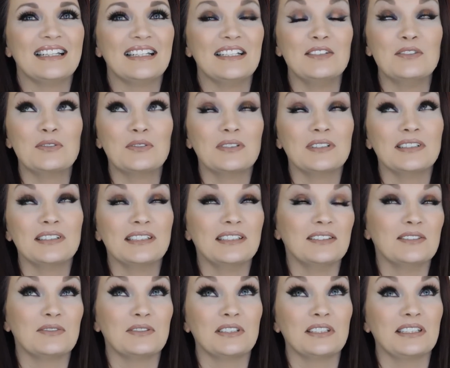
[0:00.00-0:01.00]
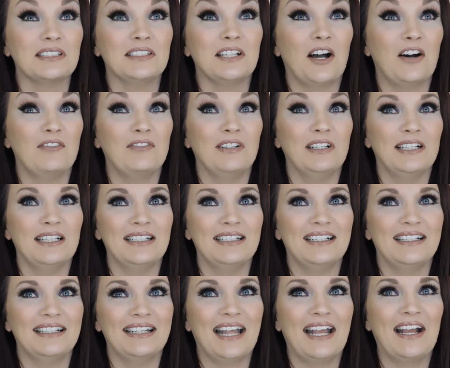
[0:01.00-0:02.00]
is it's really not
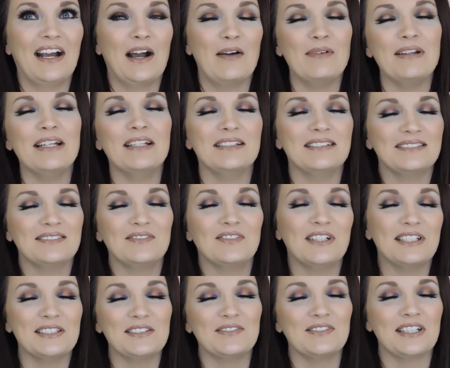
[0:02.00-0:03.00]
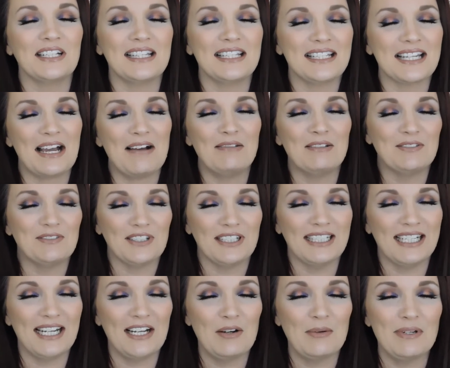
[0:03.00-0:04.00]
funny now. I mean, it wasn't funny at the time. It's
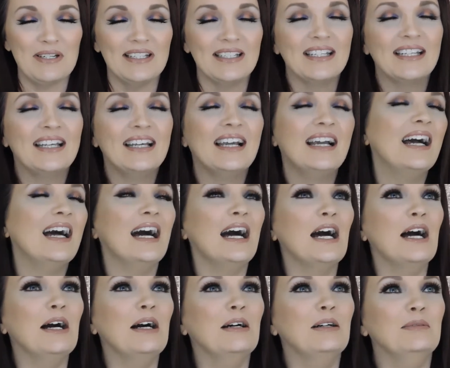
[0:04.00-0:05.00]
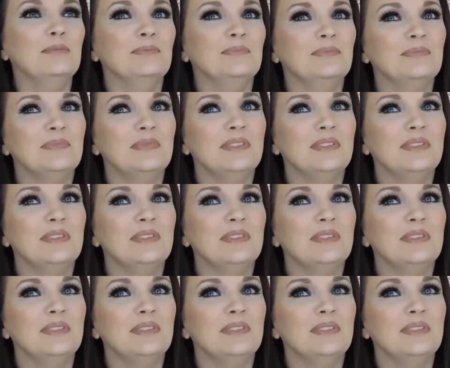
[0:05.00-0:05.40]
funny now, but um,